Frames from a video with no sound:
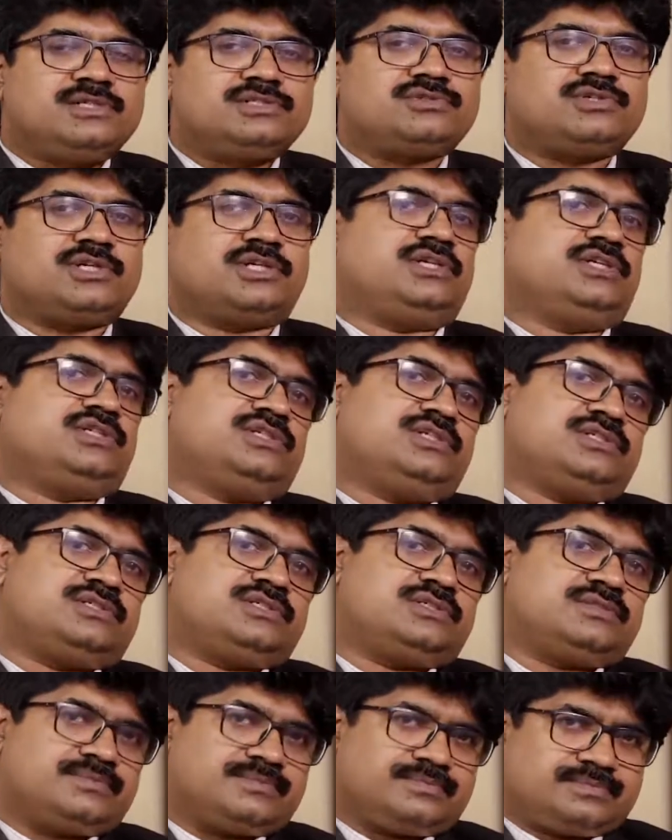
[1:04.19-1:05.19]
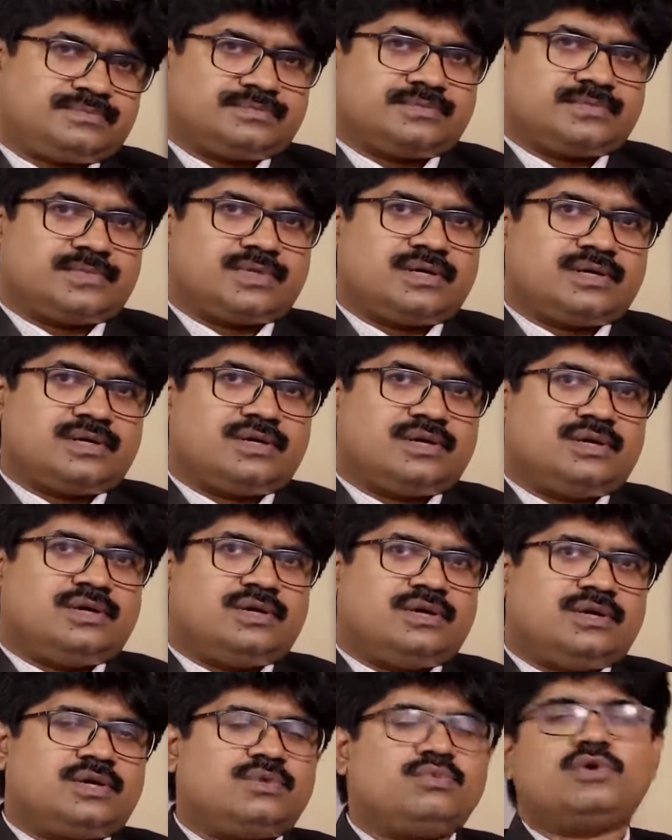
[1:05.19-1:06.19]
strategies.
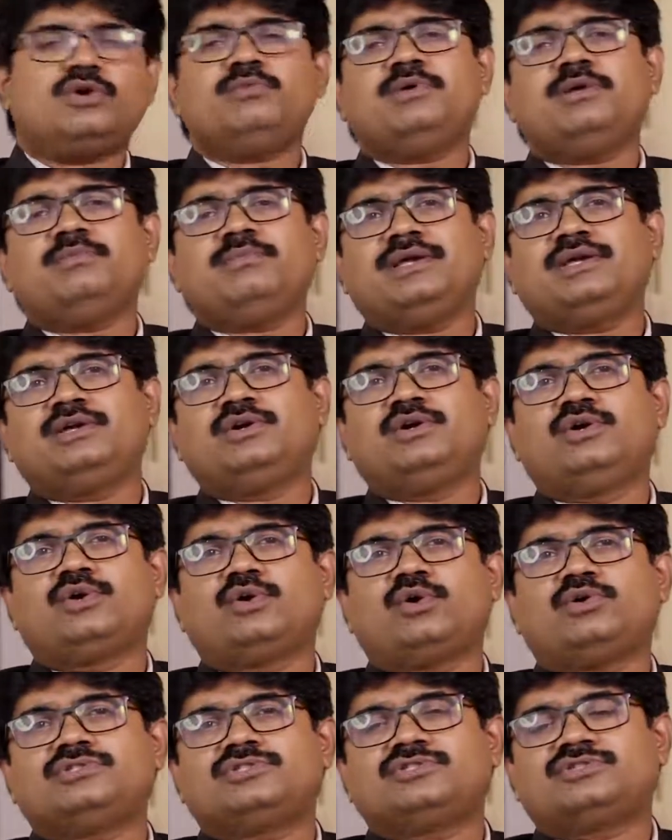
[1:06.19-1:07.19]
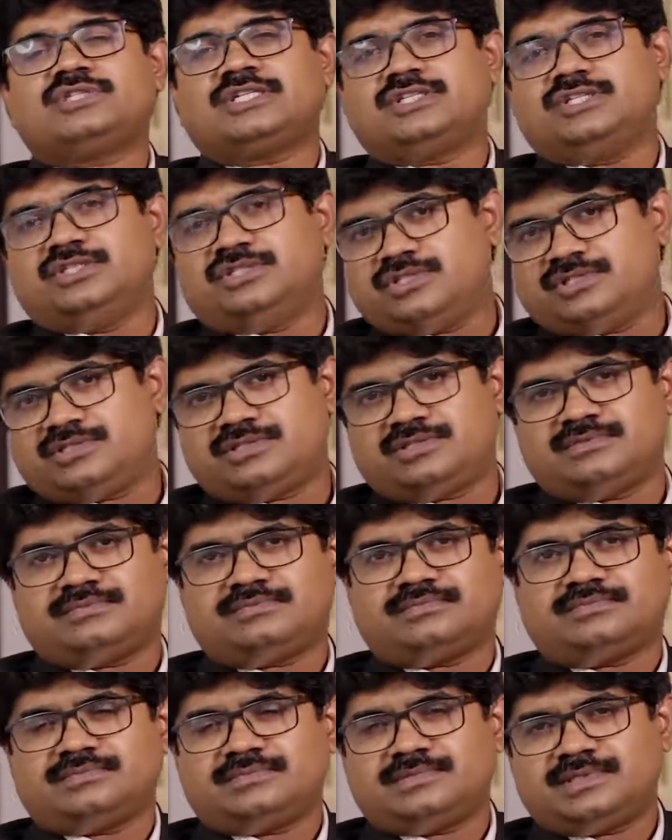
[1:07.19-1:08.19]
Now, what do you mean by growth strategies?
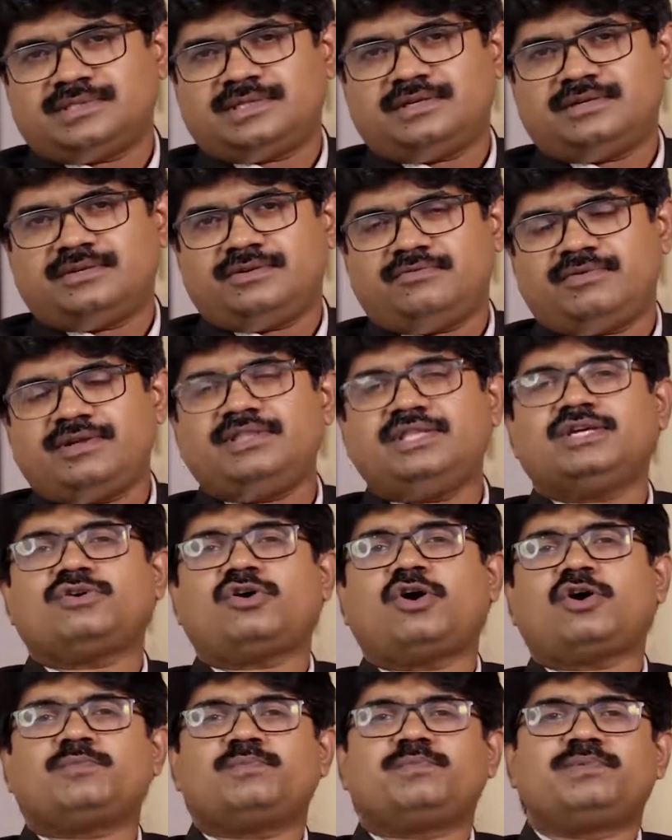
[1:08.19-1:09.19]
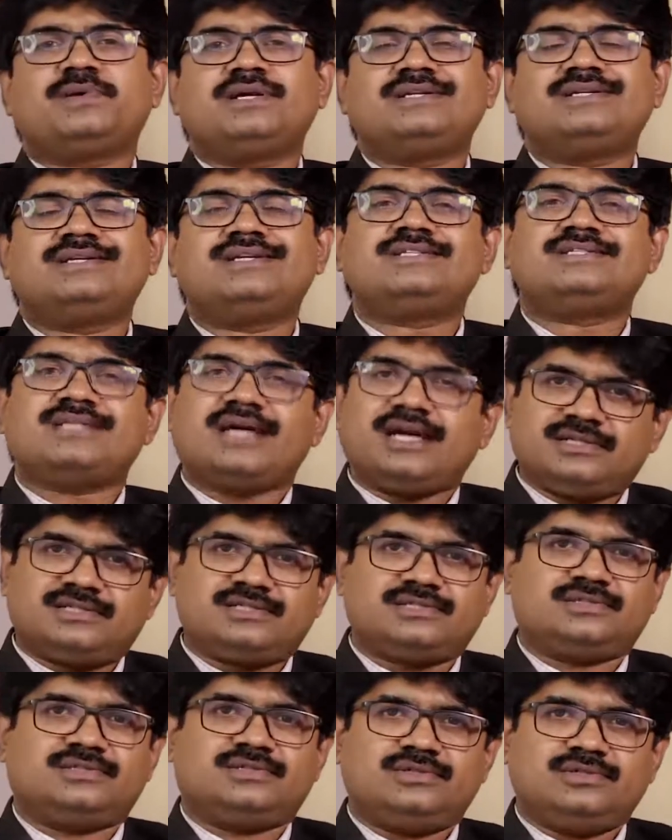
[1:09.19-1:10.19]
When the corporate
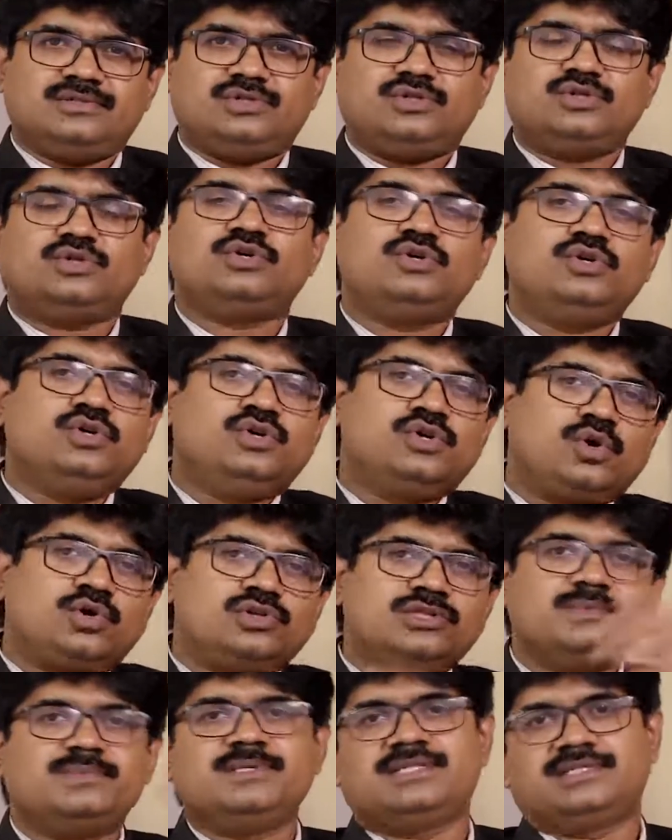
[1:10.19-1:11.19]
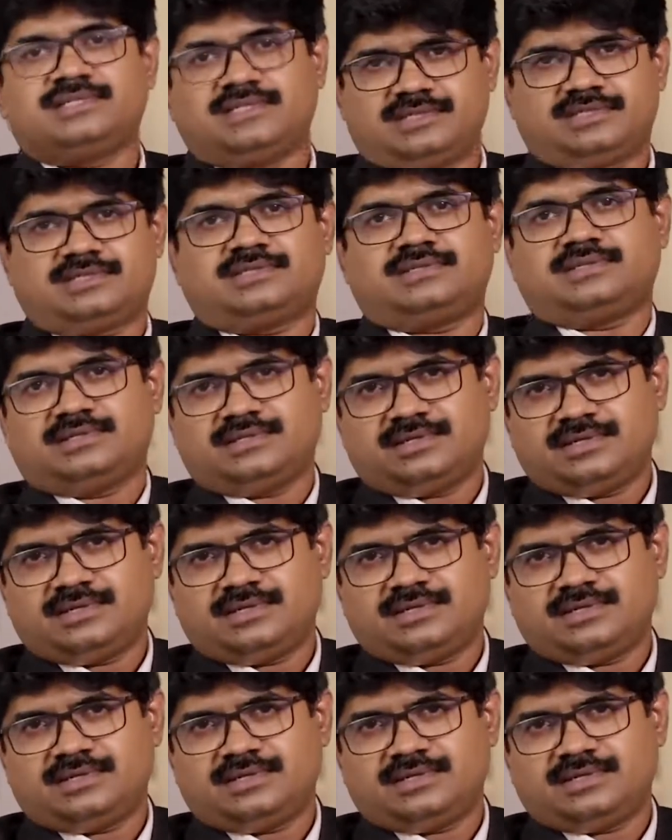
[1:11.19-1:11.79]
decides to grow the business,